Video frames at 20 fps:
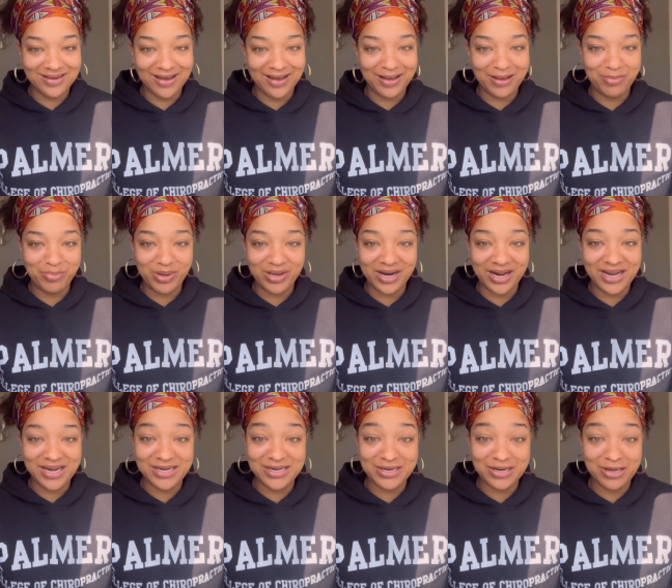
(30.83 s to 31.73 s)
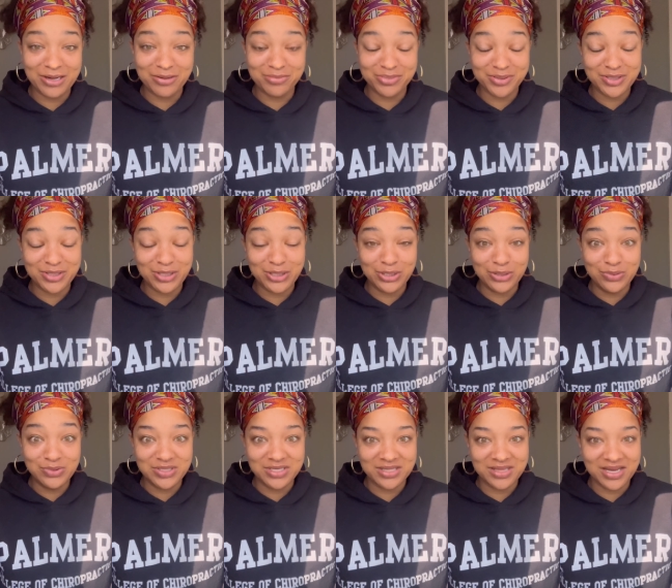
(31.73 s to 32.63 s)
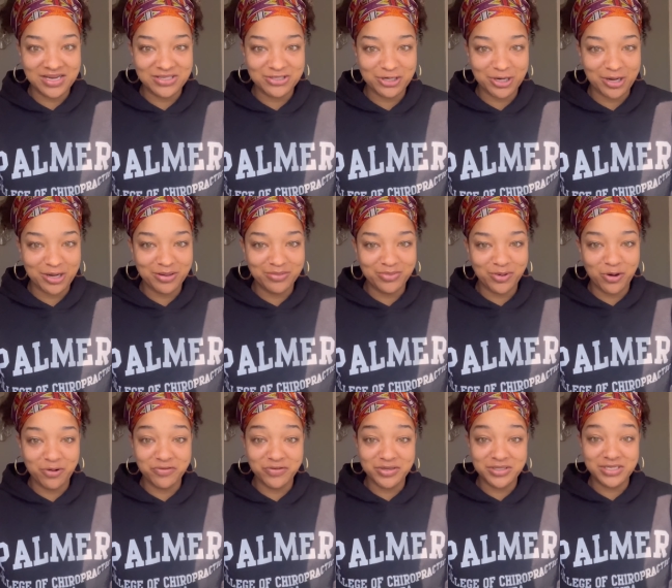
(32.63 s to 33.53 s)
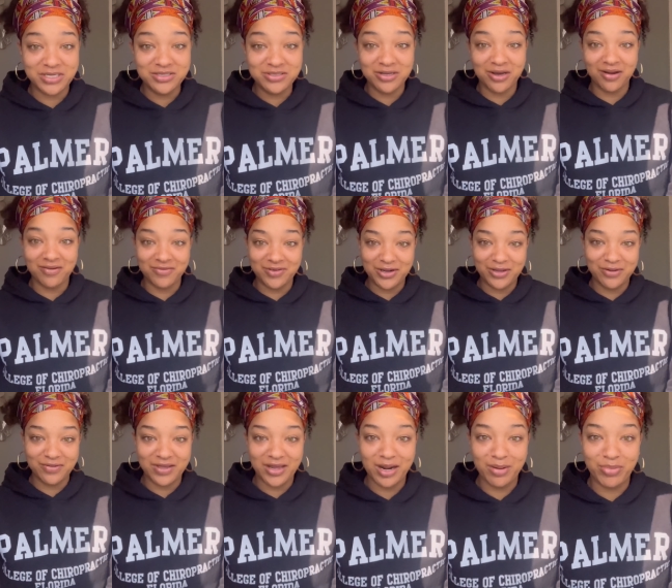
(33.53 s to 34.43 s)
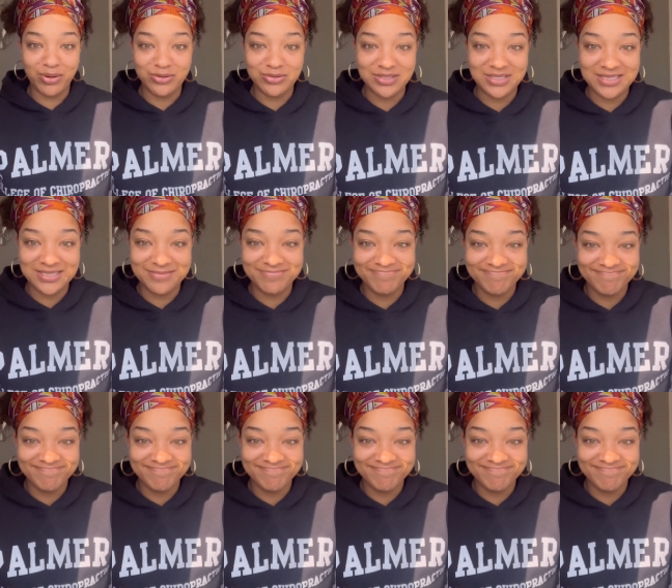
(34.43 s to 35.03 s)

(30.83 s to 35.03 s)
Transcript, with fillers: uh, but I ended up losing that job over a TikTok video that I posted.